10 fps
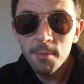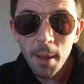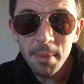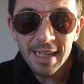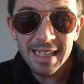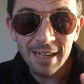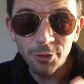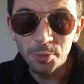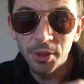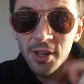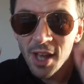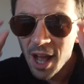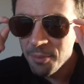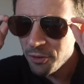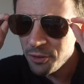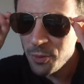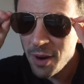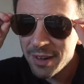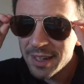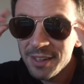public announcement. I'm not just
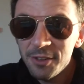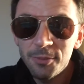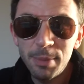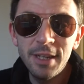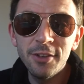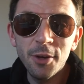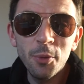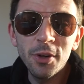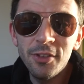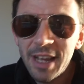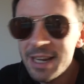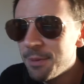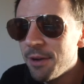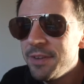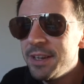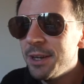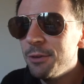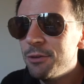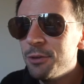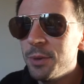wearing these because I want to take my
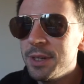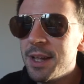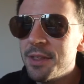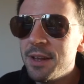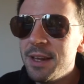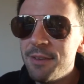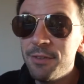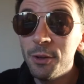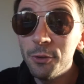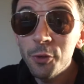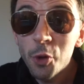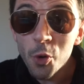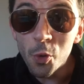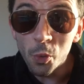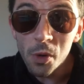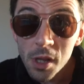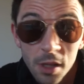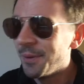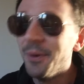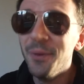videos to another level of cool,
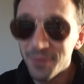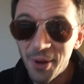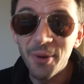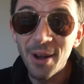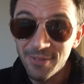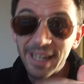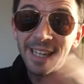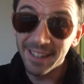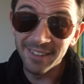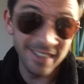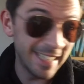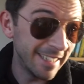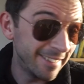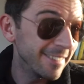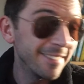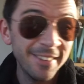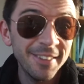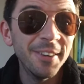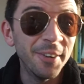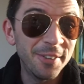although I recognise it is
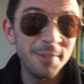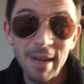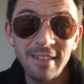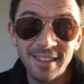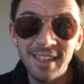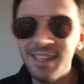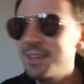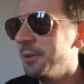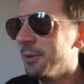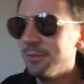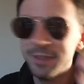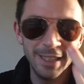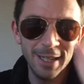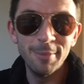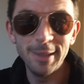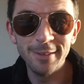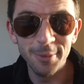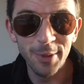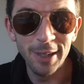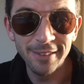automatically a cooler video because
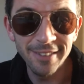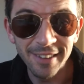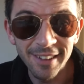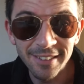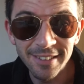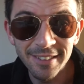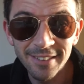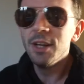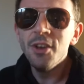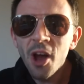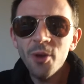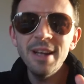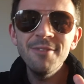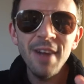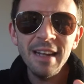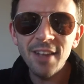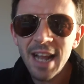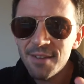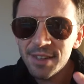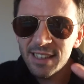I'm wearing sunglasses. No, in fact, I
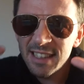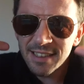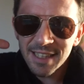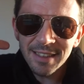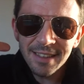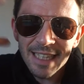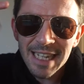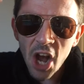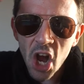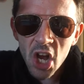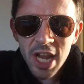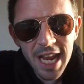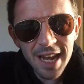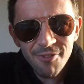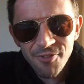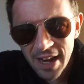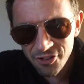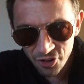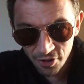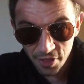have a disgusting eye
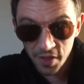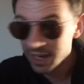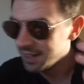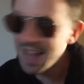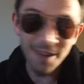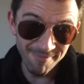infection thing. Yeah,